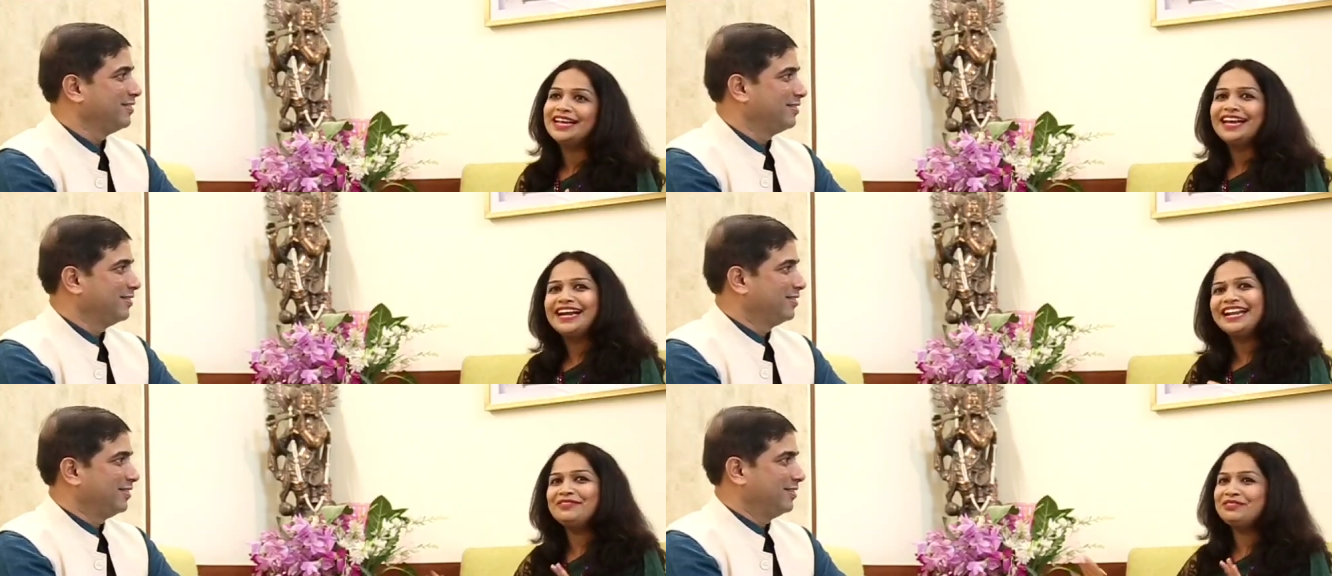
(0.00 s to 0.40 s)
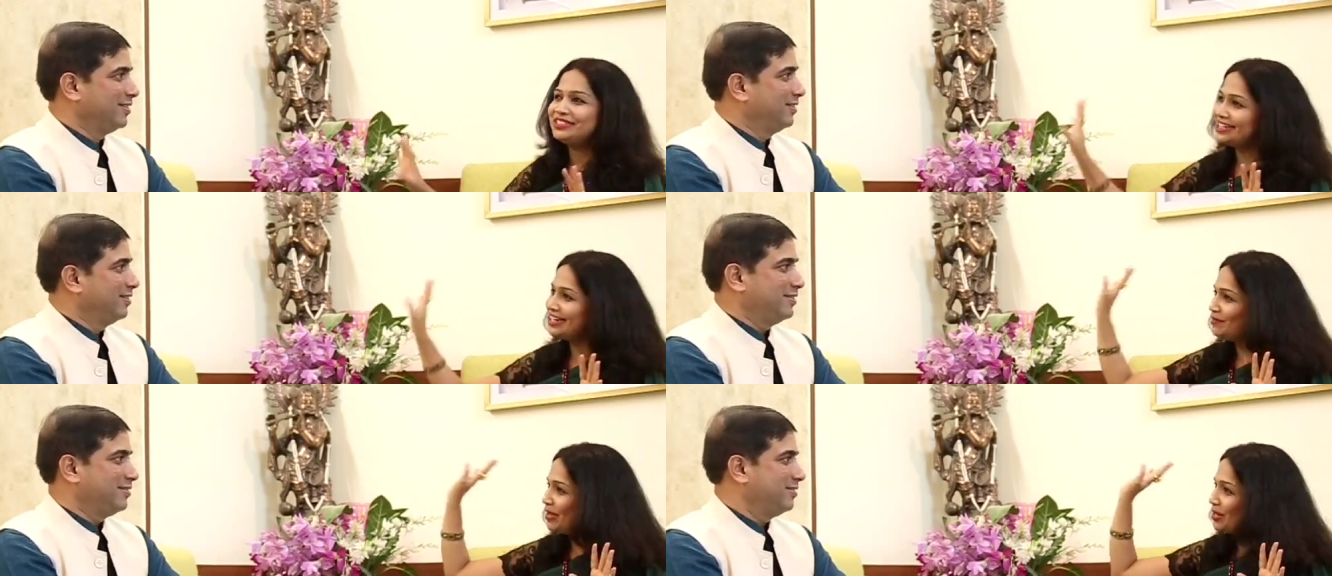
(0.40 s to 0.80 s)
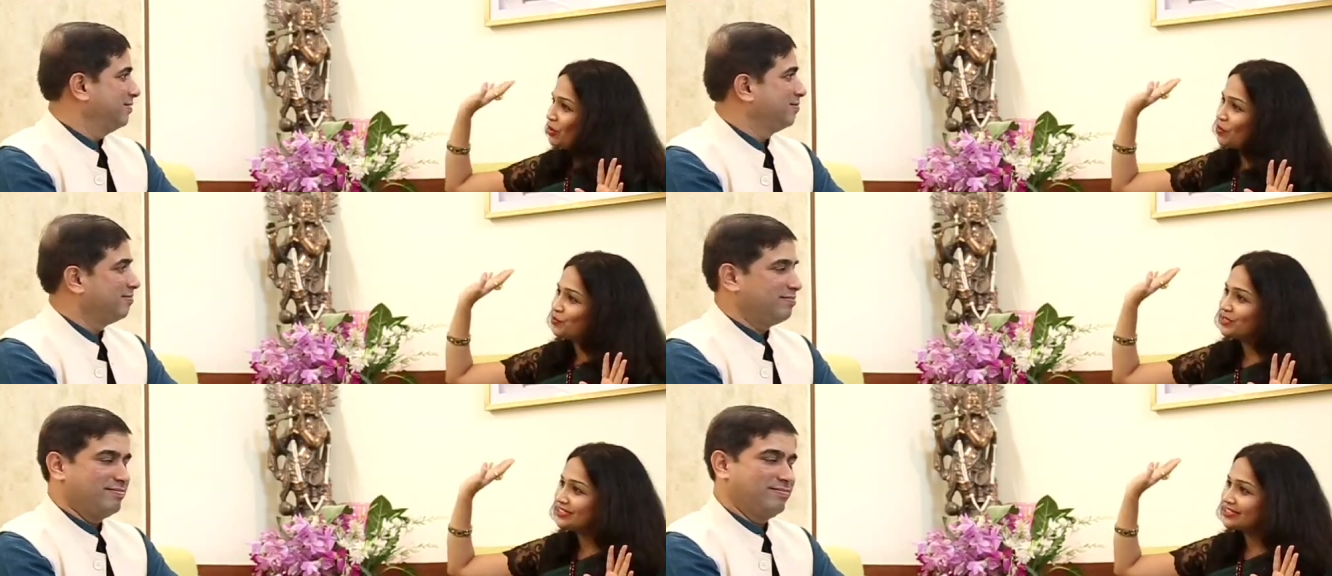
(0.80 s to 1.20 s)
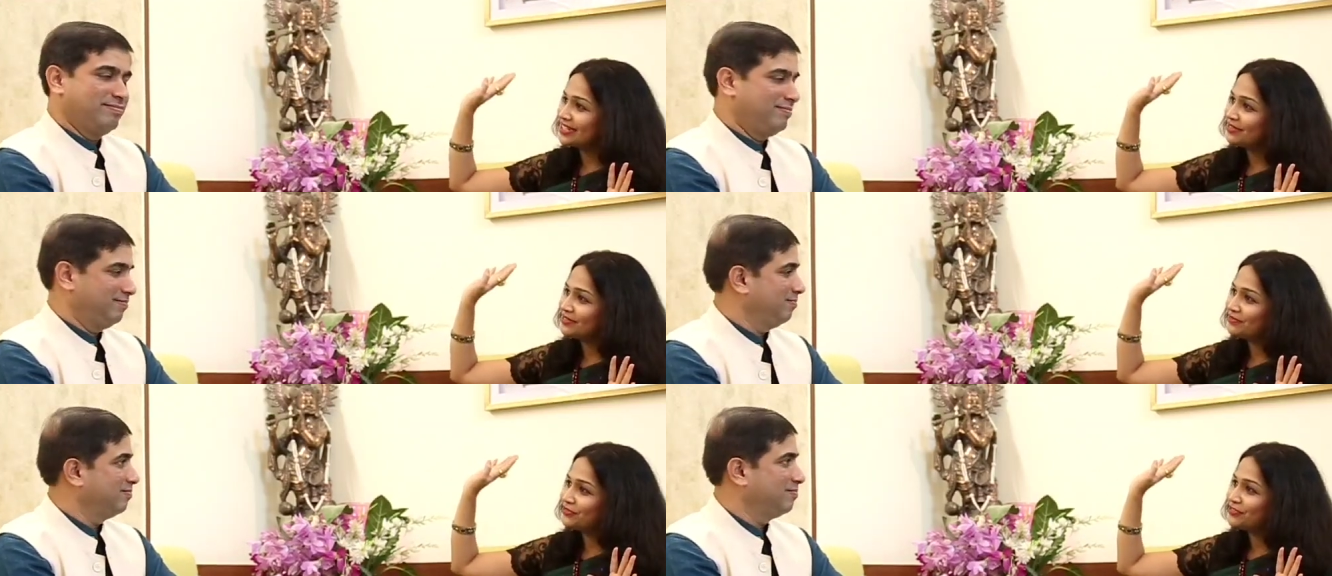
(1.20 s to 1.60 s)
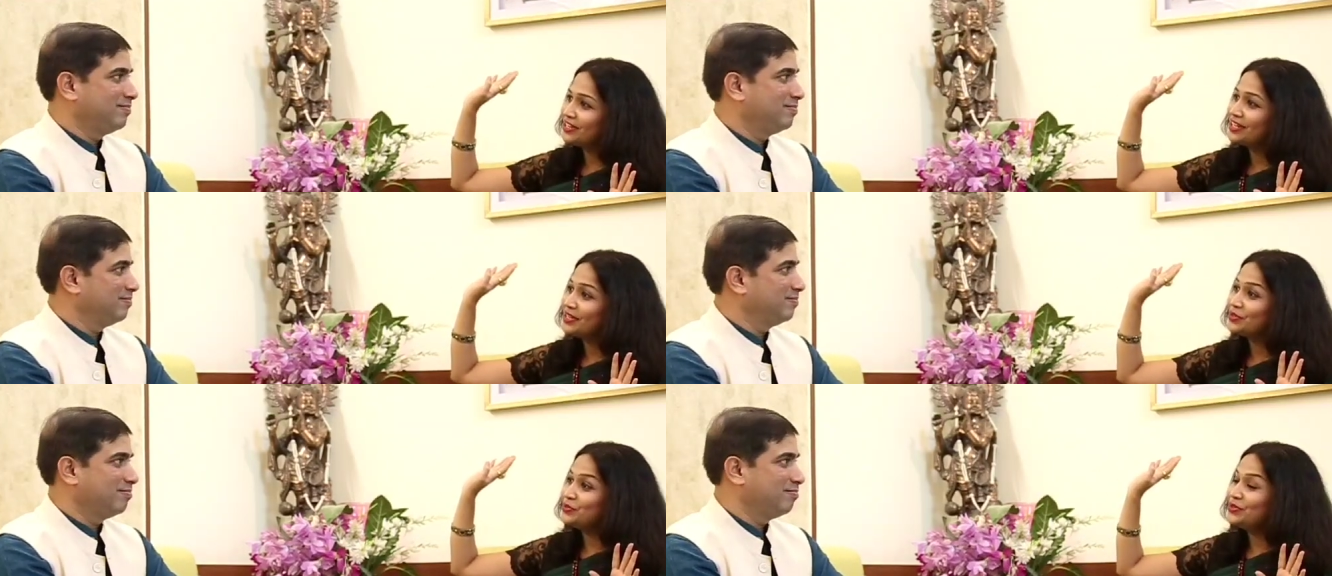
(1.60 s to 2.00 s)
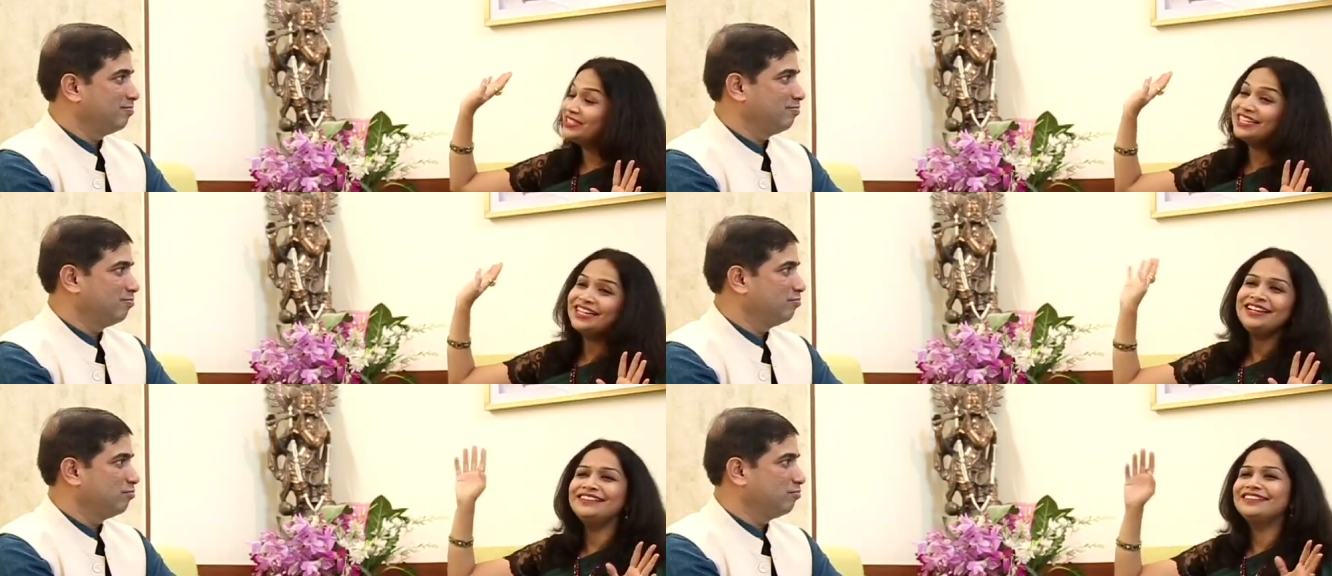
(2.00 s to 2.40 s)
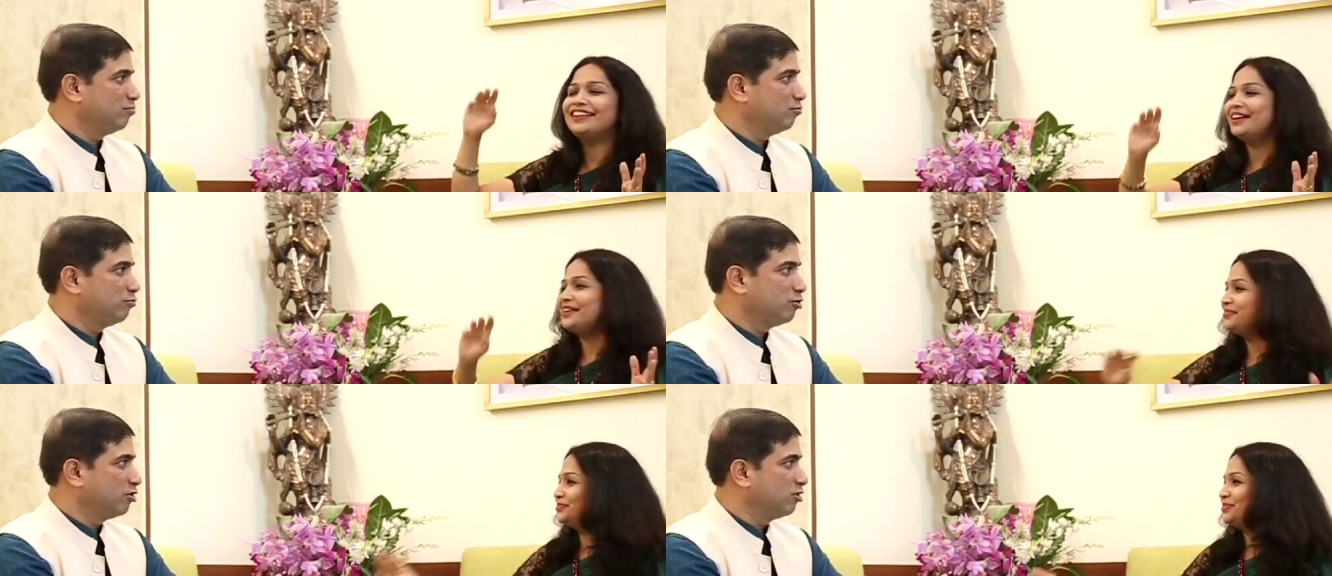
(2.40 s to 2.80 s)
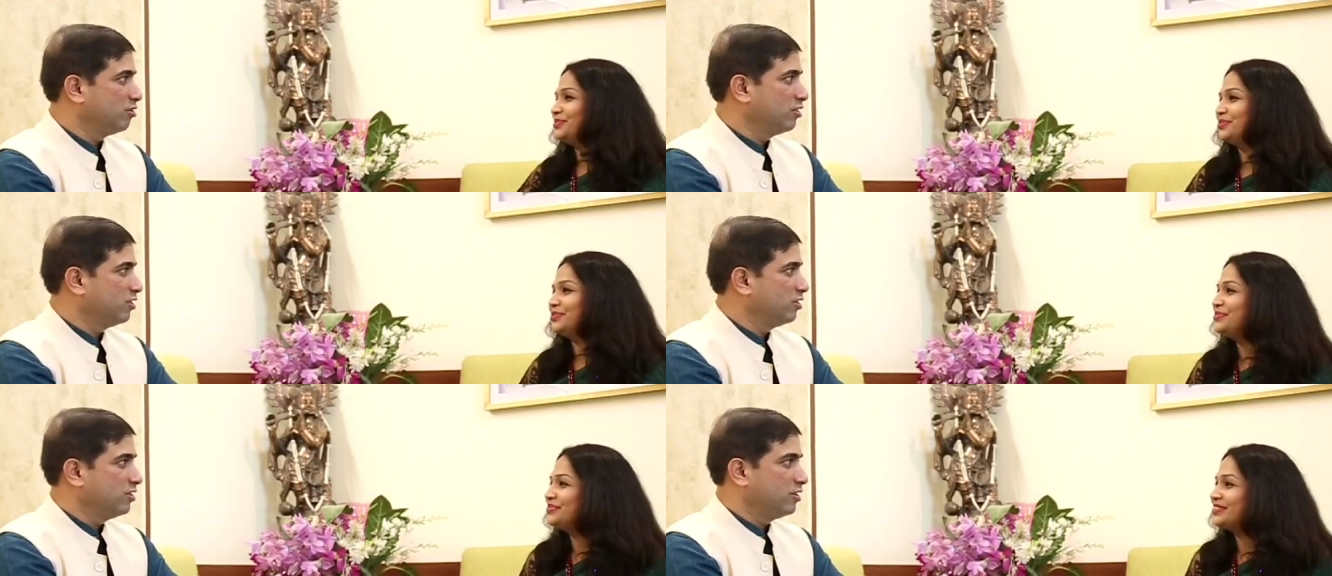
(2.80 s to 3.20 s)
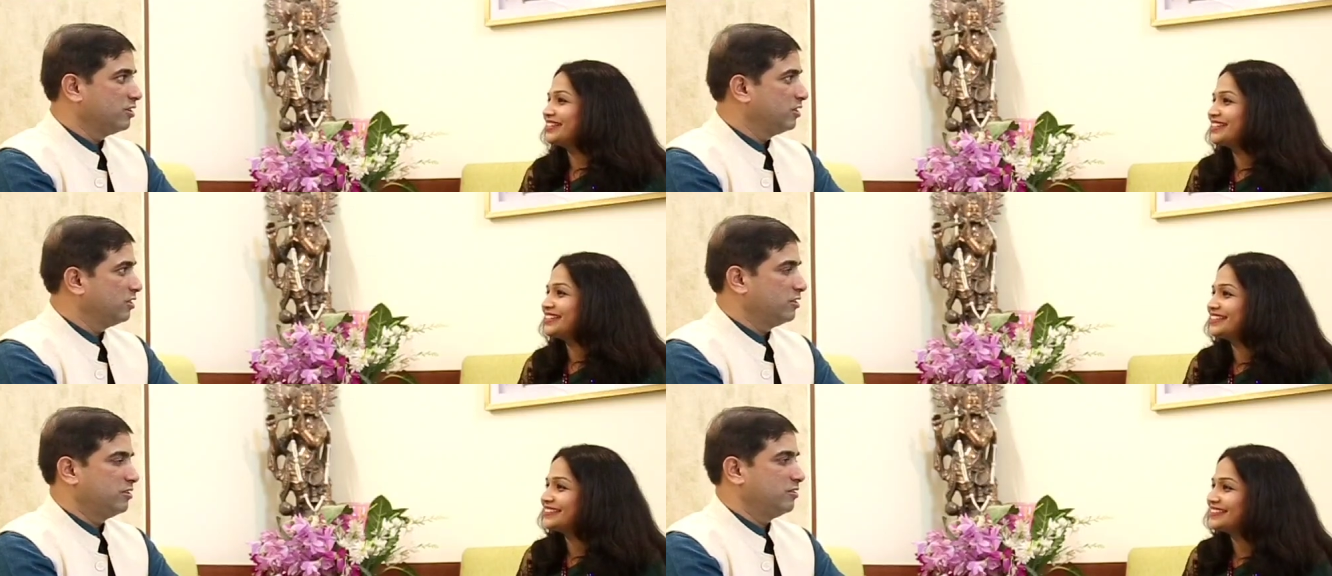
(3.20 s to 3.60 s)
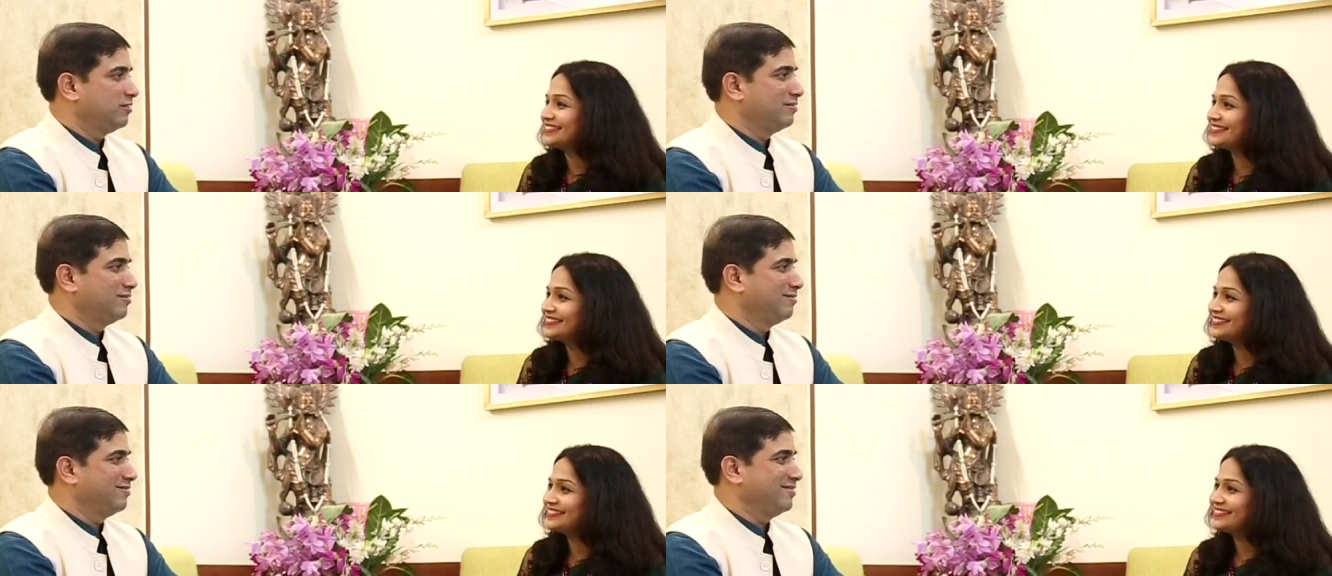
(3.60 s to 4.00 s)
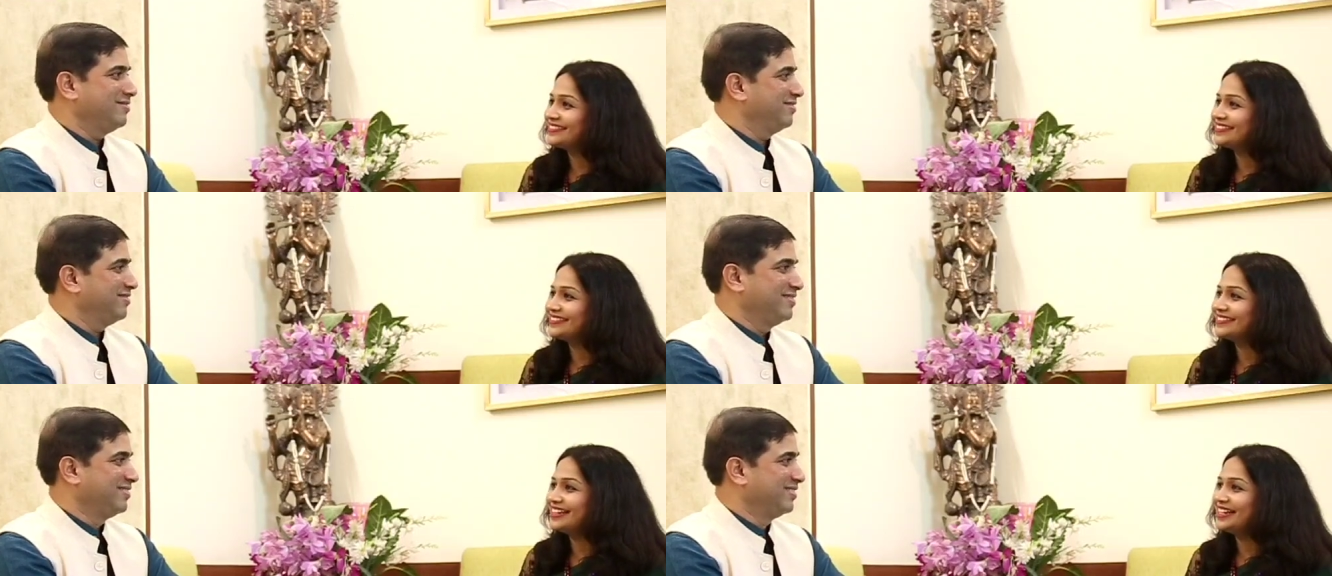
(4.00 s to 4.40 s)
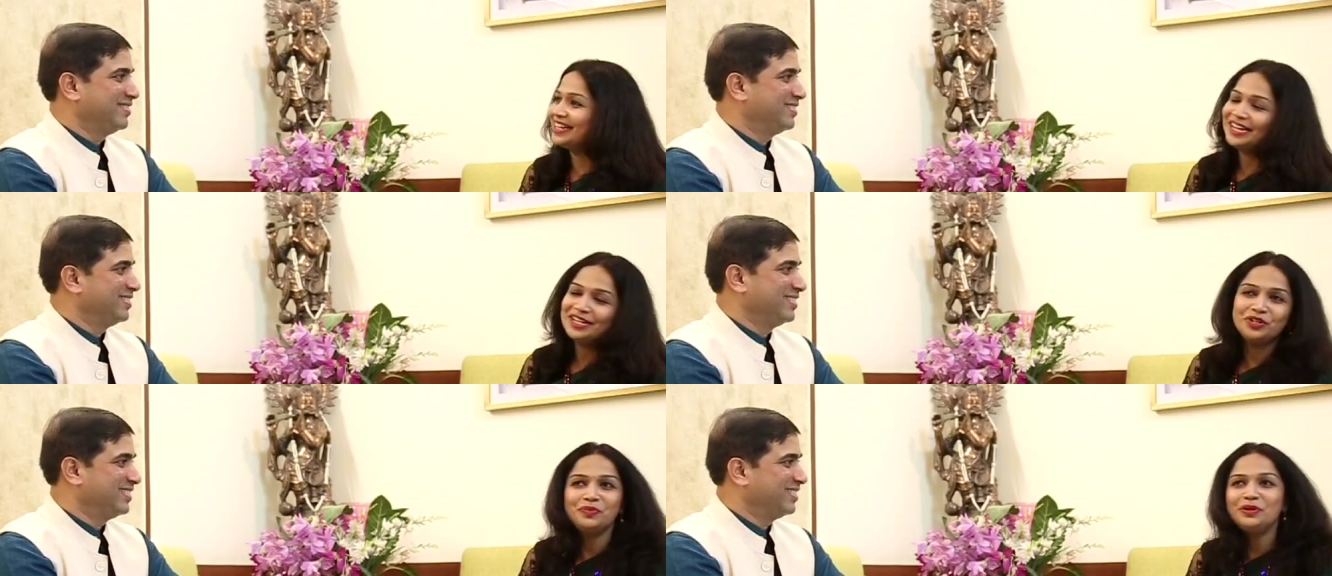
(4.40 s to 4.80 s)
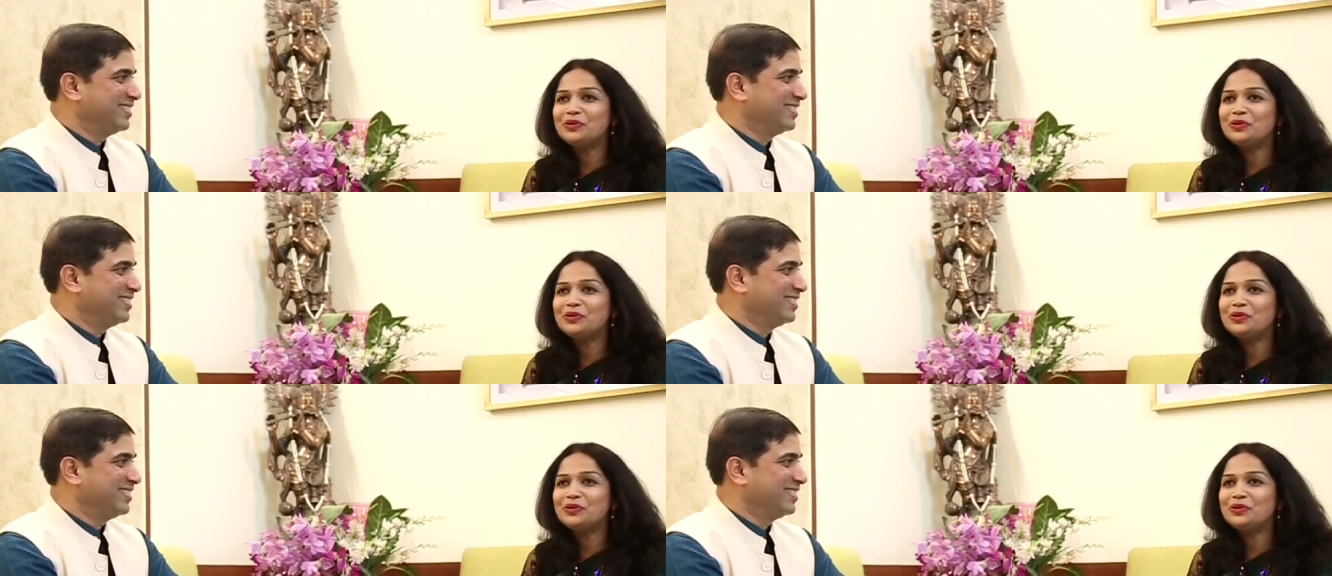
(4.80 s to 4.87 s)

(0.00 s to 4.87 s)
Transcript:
Speaker 1: And I was still my normal self, which I love, you know, uh, mm. again to be